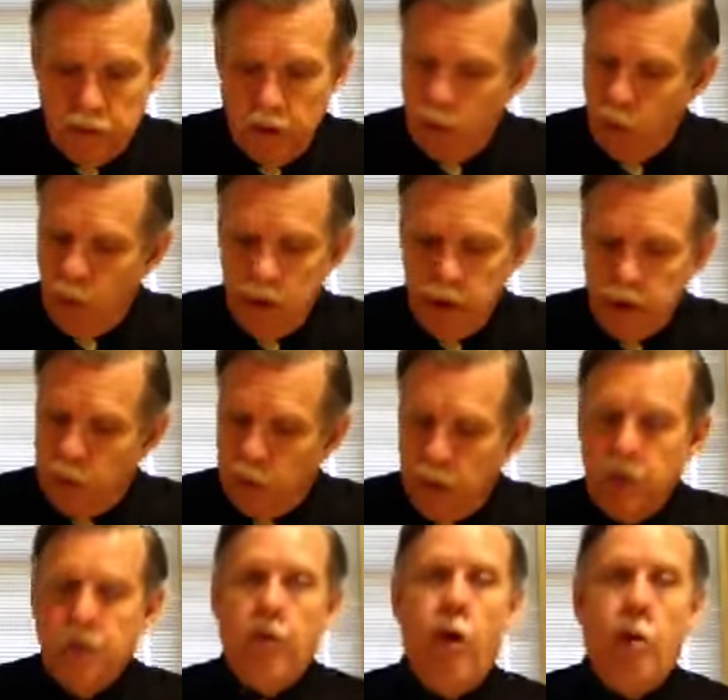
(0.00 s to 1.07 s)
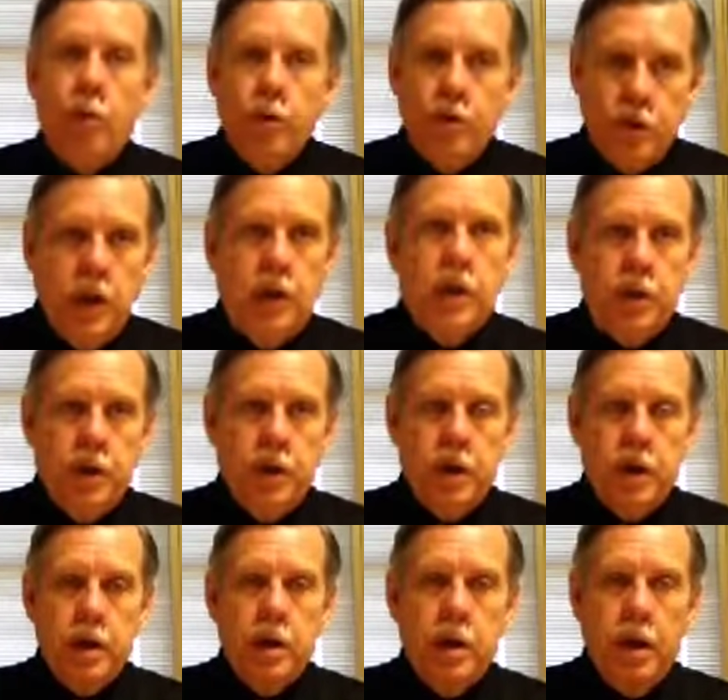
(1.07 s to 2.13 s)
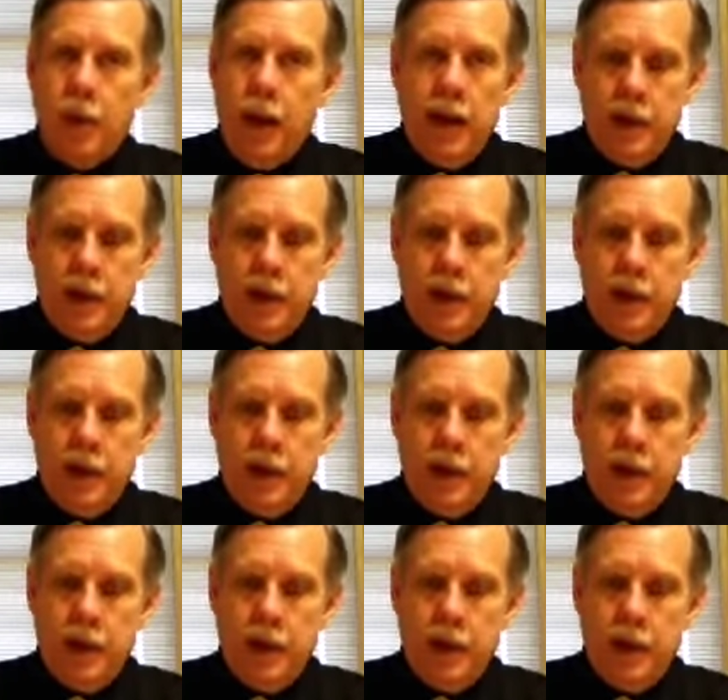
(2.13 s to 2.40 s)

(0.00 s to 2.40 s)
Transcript: willing to believe almost anything about